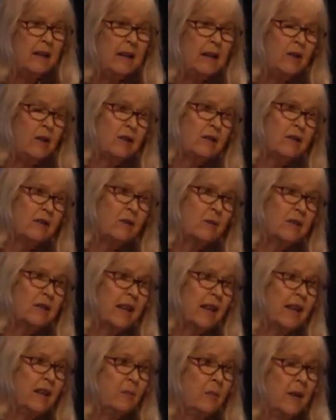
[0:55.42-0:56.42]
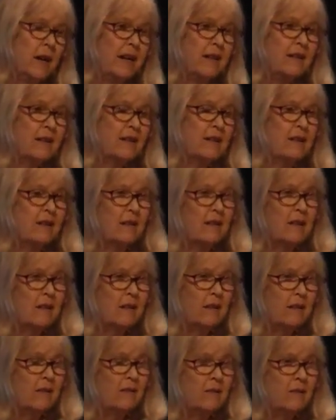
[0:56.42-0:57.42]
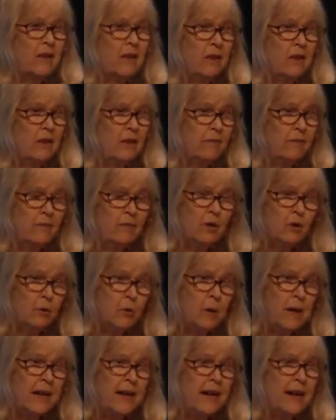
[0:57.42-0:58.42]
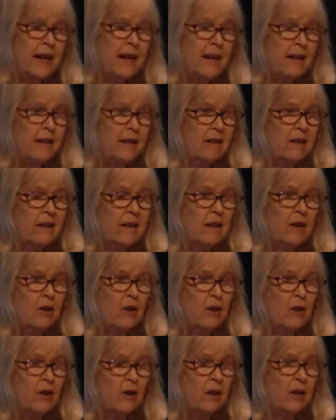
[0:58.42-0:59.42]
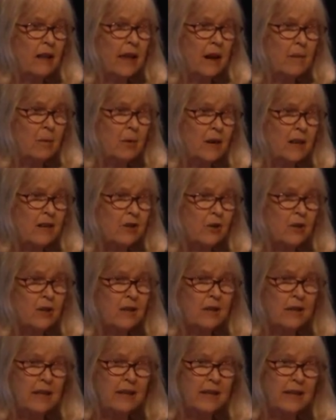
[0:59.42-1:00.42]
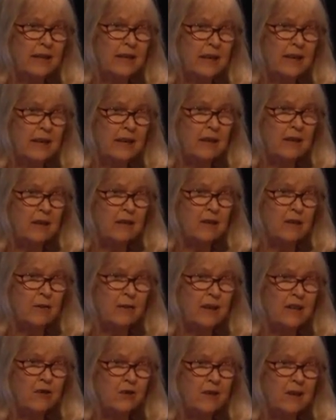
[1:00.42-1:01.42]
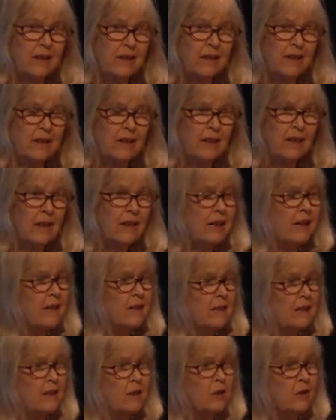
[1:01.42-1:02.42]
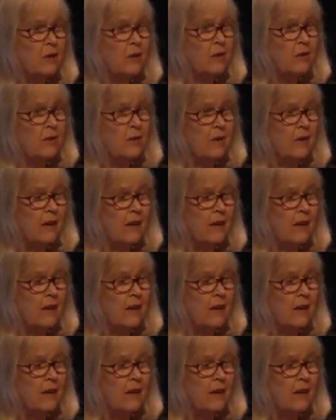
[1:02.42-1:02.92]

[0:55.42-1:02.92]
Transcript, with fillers: It also celebrates the 28 year collaboration that the Getty Conservation Institute